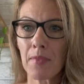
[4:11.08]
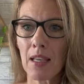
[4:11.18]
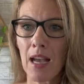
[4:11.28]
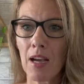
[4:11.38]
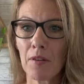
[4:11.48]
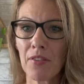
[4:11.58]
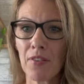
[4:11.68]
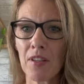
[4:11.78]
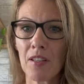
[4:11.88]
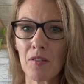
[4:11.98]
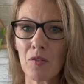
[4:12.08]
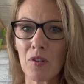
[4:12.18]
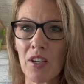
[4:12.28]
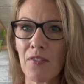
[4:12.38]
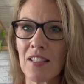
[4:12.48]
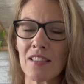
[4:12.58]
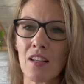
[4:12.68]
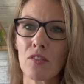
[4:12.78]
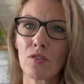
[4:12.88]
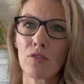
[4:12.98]
However, if I
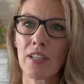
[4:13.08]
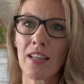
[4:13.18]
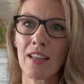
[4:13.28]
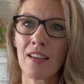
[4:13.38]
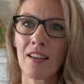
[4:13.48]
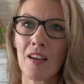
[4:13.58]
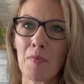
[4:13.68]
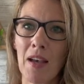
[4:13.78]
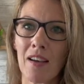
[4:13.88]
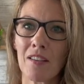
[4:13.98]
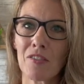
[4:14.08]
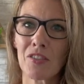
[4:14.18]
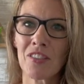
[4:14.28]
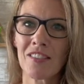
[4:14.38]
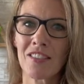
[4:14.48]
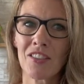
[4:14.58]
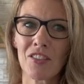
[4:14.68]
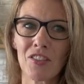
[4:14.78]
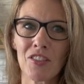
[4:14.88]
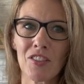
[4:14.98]
start talking about,
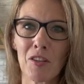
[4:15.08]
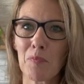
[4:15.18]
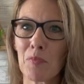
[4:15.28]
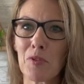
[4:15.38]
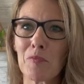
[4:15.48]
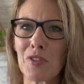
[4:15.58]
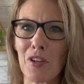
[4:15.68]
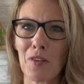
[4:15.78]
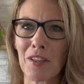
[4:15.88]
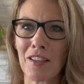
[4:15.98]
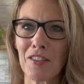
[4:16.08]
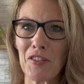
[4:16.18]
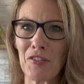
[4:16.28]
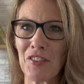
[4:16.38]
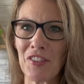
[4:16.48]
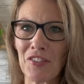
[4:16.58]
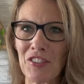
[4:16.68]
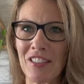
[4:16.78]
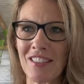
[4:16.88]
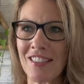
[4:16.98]
you know, booms going over
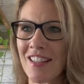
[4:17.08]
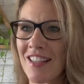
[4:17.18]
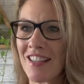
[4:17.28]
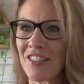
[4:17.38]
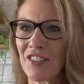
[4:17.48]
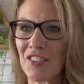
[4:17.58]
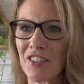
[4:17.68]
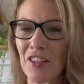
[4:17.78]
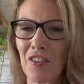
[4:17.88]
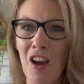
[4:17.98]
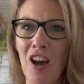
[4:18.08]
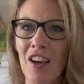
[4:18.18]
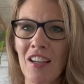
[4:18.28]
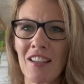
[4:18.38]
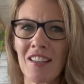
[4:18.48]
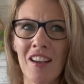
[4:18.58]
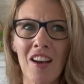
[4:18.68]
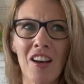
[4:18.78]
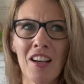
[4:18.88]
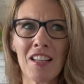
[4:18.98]
and, you know,
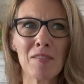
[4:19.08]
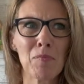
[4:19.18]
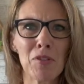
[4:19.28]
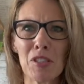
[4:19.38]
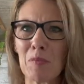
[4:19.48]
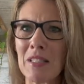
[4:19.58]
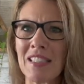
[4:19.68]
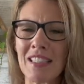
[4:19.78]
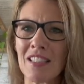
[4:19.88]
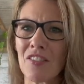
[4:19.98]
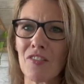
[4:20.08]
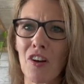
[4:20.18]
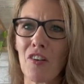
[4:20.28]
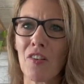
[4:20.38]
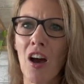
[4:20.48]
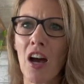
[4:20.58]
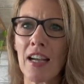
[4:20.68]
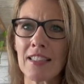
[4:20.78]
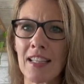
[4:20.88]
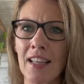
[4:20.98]
high possibility of
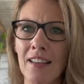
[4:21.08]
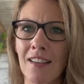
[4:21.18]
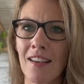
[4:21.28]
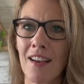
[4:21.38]
hiding,